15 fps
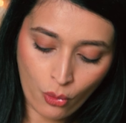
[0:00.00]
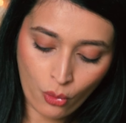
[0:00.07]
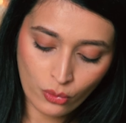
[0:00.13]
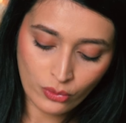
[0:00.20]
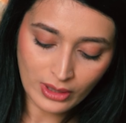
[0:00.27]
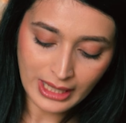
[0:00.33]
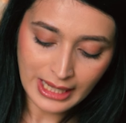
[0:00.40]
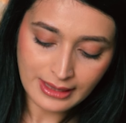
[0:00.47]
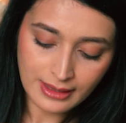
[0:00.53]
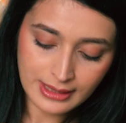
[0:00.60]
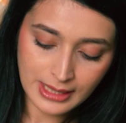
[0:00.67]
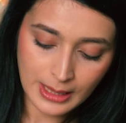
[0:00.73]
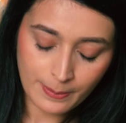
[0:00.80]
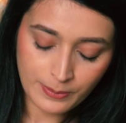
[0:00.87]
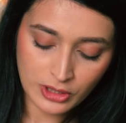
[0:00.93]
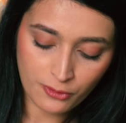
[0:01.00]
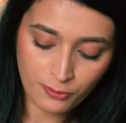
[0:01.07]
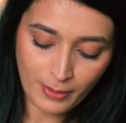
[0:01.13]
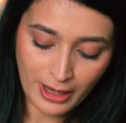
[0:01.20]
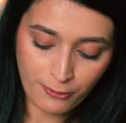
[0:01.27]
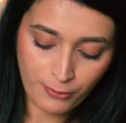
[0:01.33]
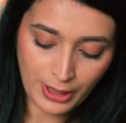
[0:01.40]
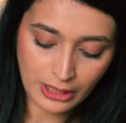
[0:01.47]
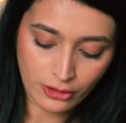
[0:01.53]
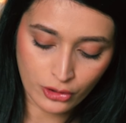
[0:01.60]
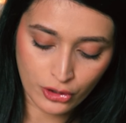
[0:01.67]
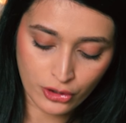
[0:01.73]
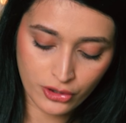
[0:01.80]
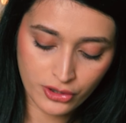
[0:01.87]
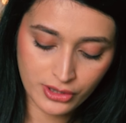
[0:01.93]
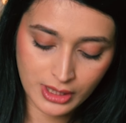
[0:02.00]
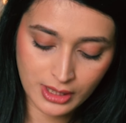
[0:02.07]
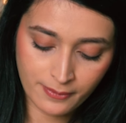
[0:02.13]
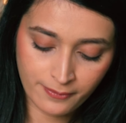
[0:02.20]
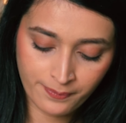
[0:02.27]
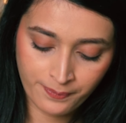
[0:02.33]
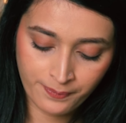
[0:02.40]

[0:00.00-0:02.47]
only the tips of my fingers.